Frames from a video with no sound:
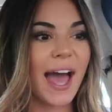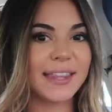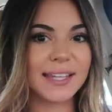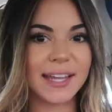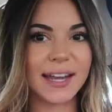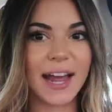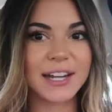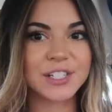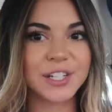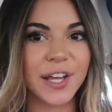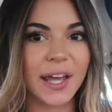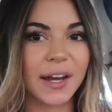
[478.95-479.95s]
And then
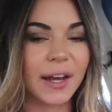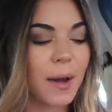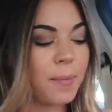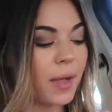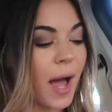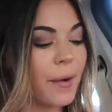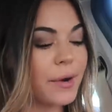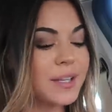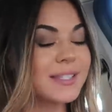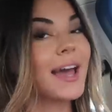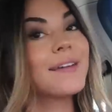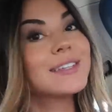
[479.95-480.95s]
actually in a couple
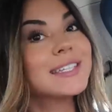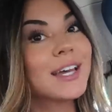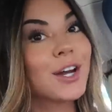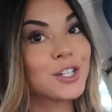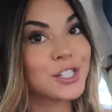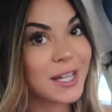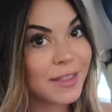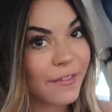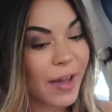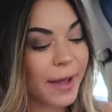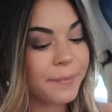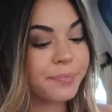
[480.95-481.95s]
hours, I have to take Hershey to the
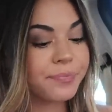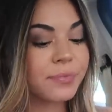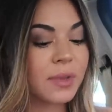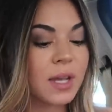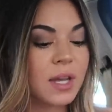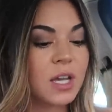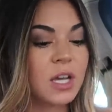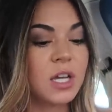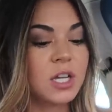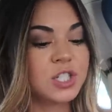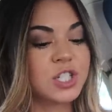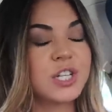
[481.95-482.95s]
vet.
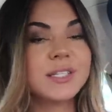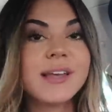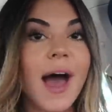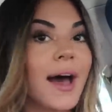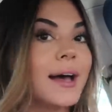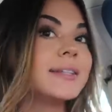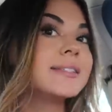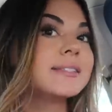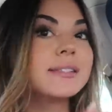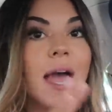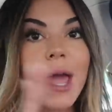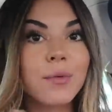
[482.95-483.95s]
She just
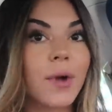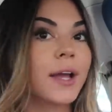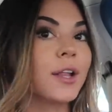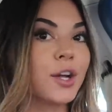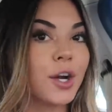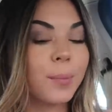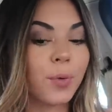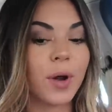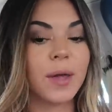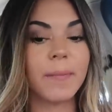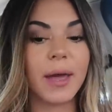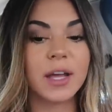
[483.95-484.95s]
has a regular
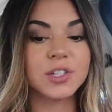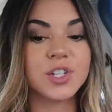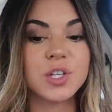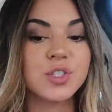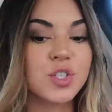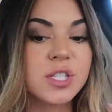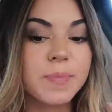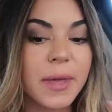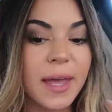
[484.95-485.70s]
appointment. She's just